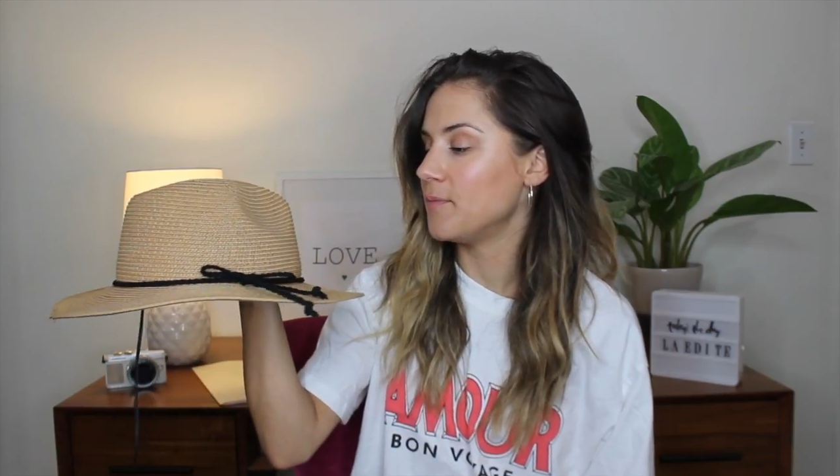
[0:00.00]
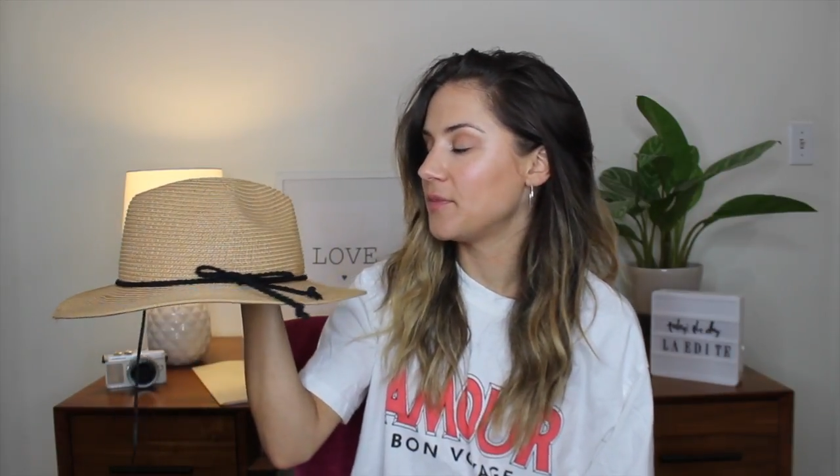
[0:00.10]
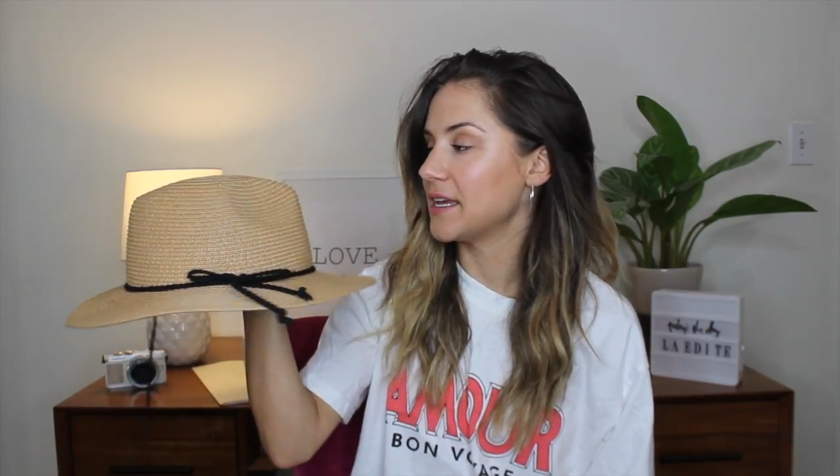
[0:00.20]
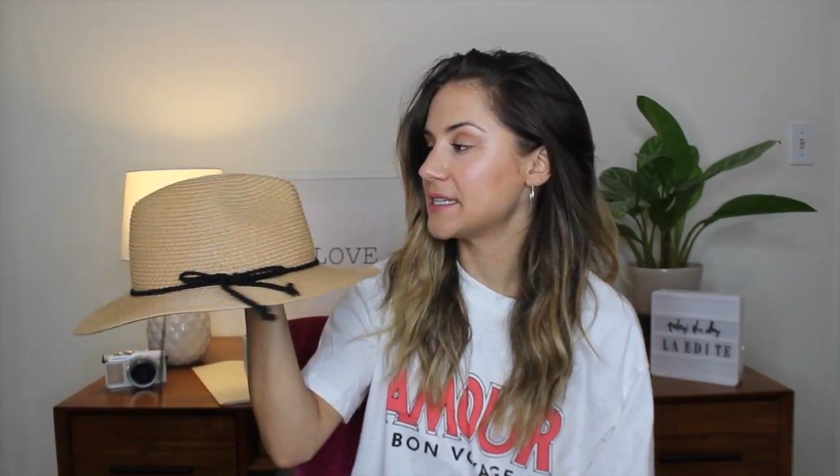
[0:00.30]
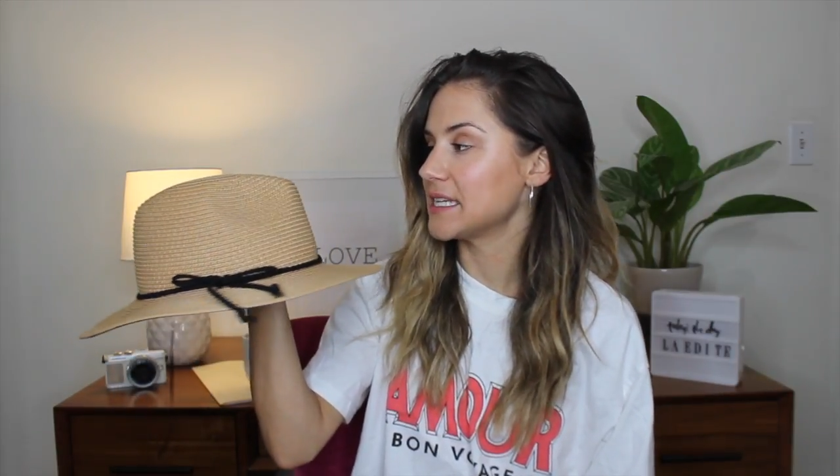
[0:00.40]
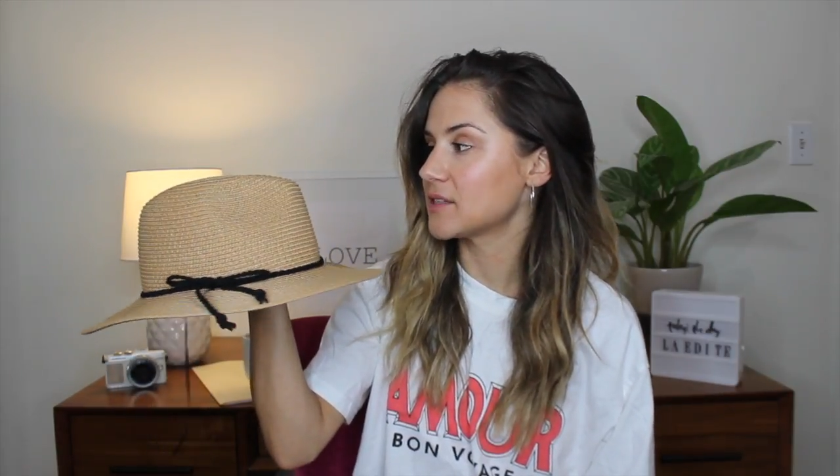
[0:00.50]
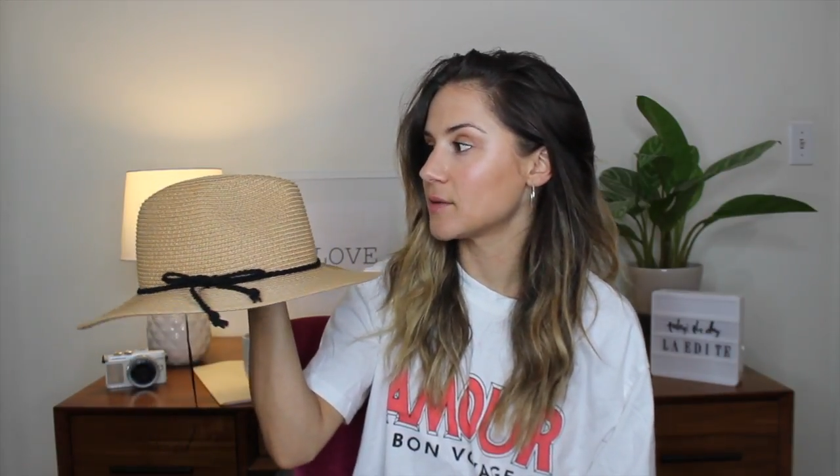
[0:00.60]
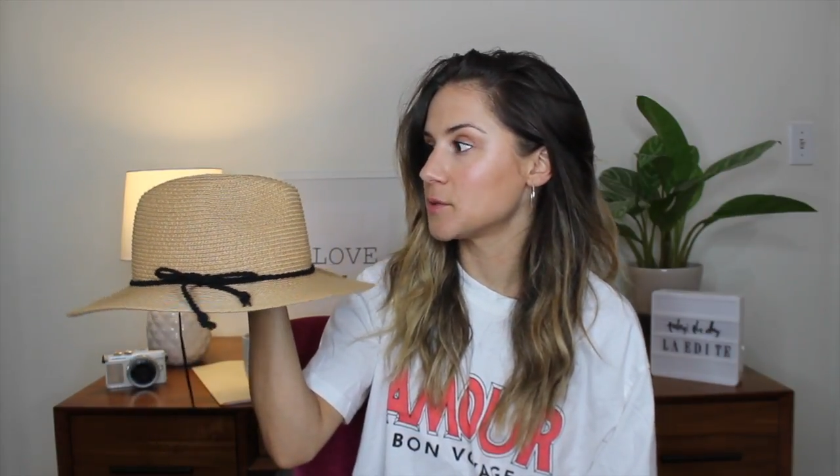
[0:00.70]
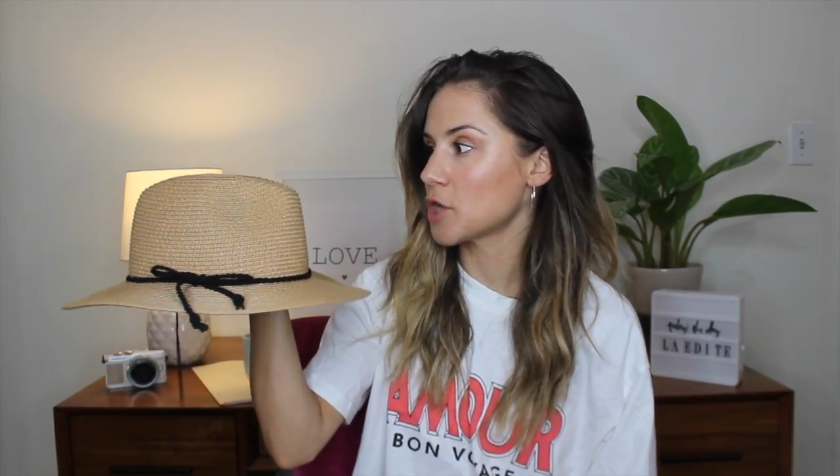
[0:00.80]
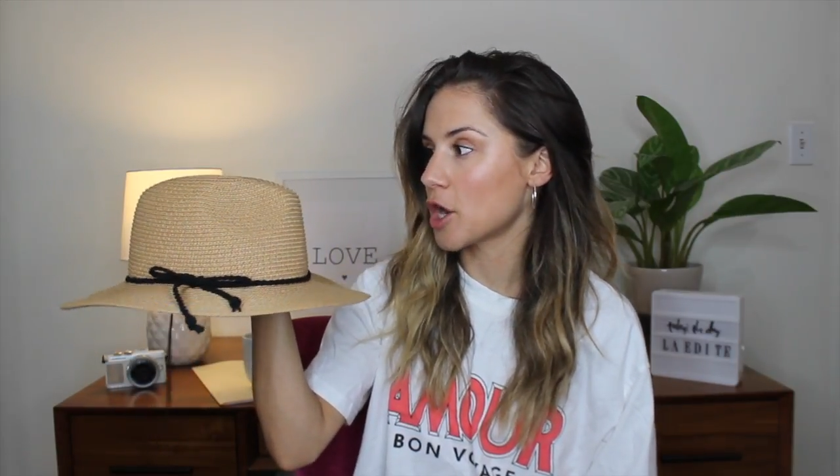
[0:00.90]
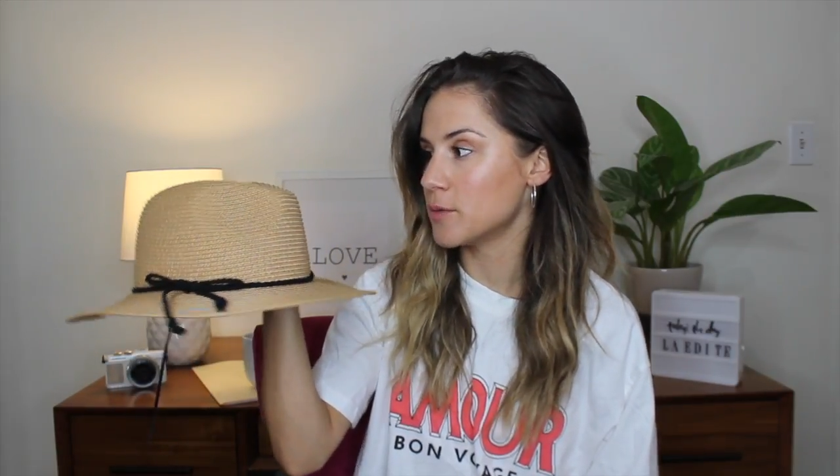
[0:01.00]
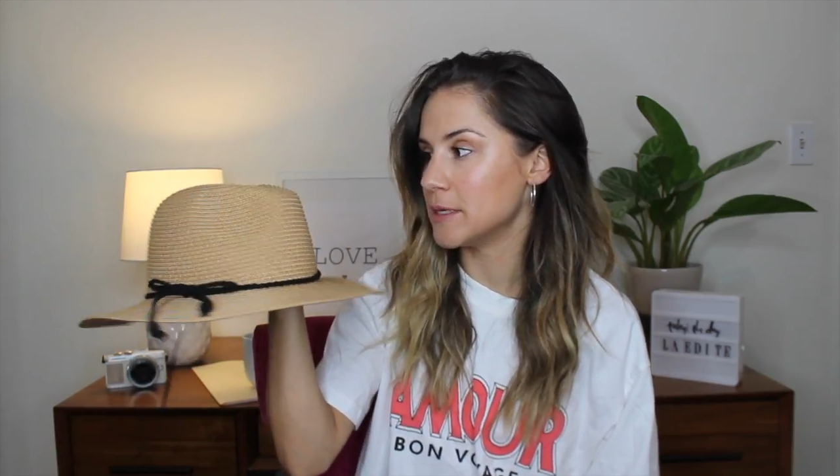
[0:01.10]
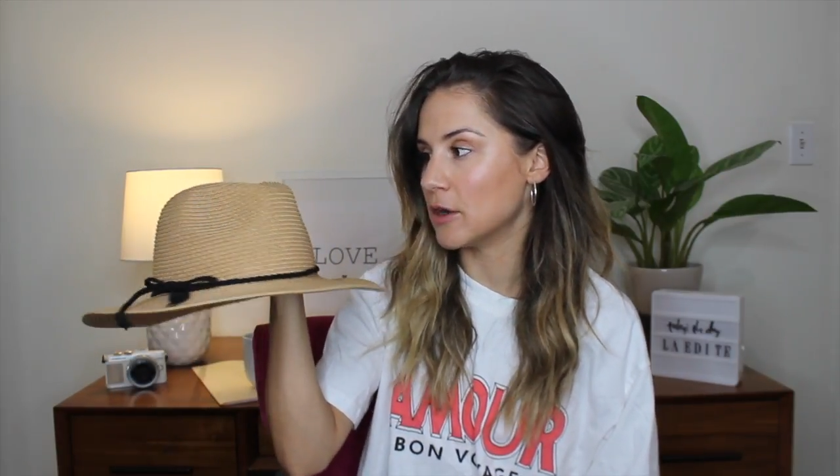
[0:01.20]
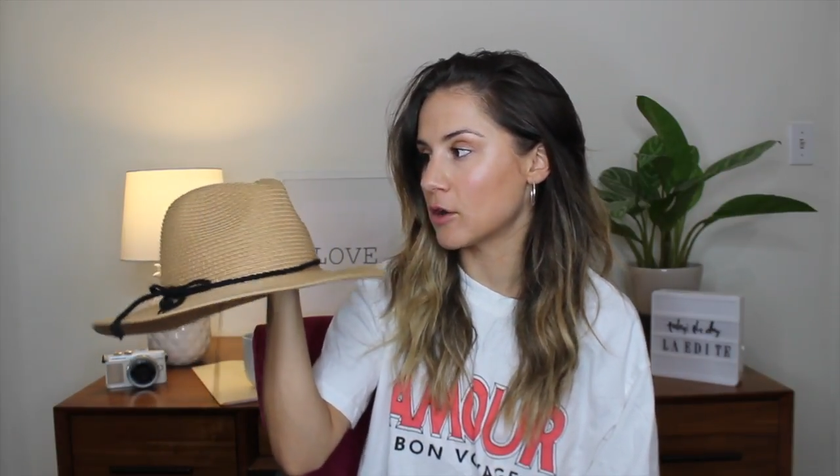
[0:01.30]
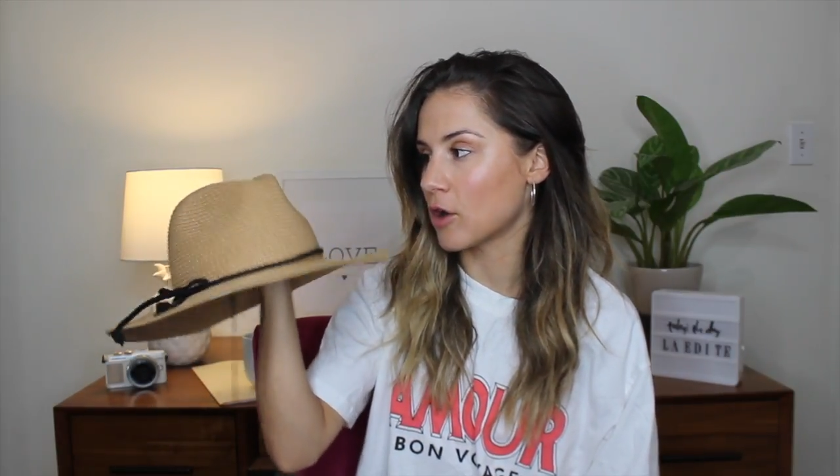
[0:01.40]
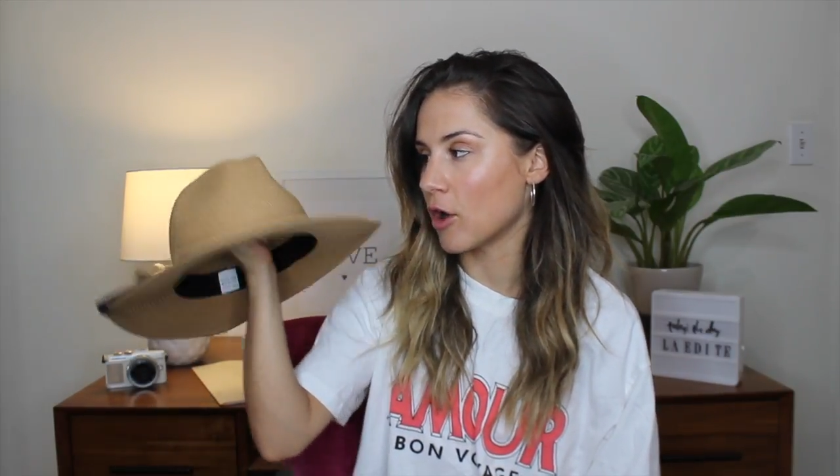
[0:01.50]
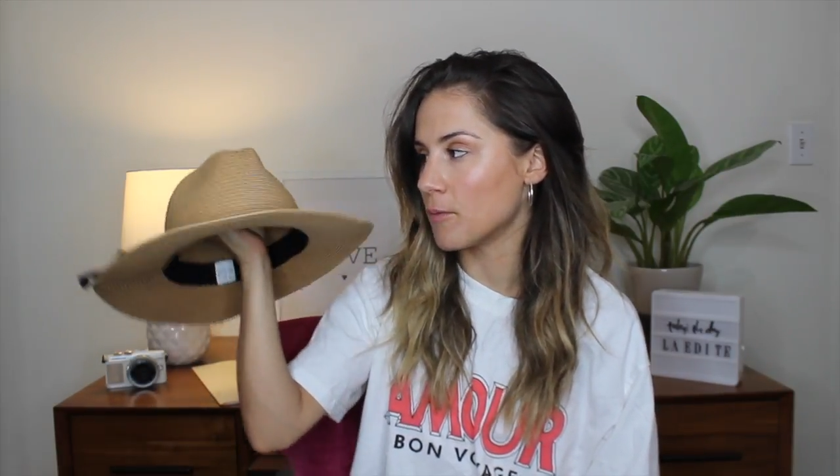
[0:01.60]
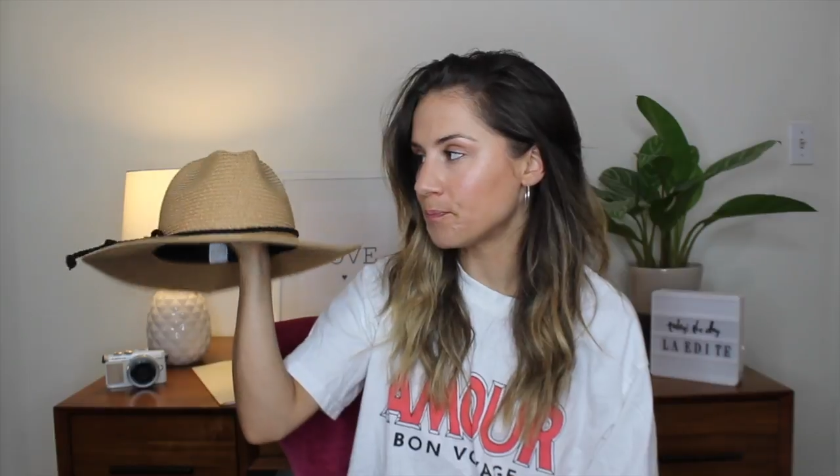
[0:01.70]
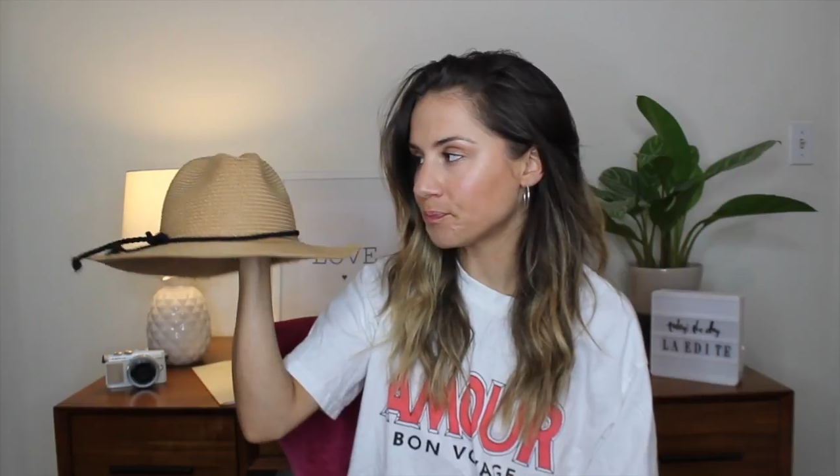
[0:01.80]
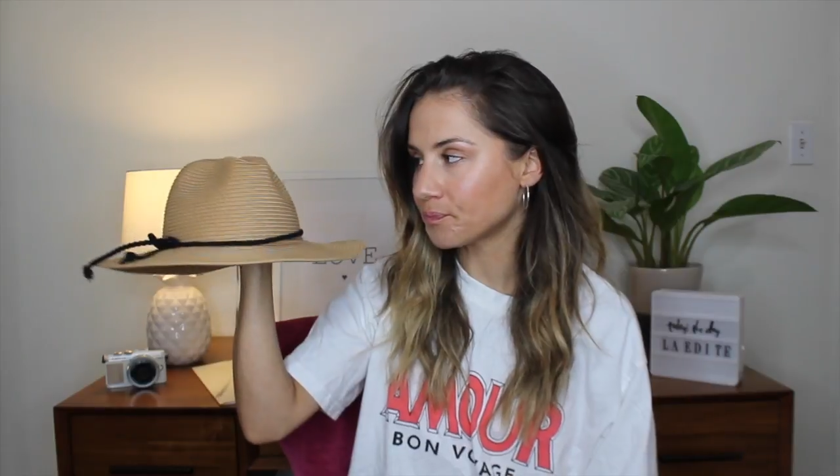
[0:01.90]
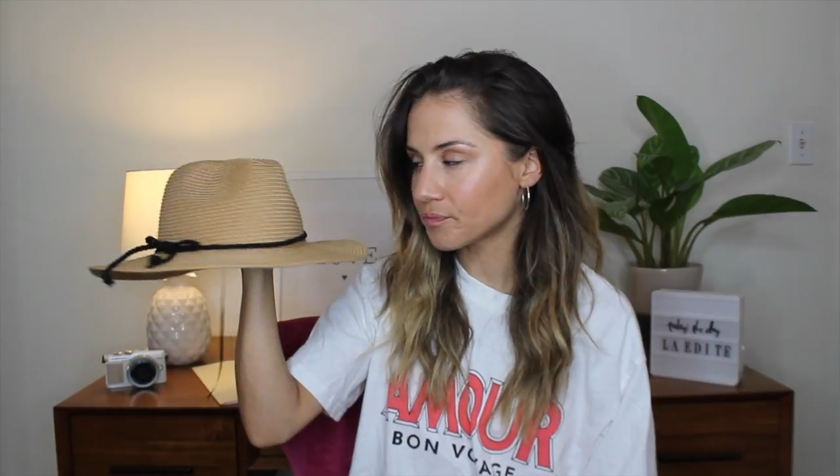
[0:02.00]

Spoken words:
This is from Toby.com,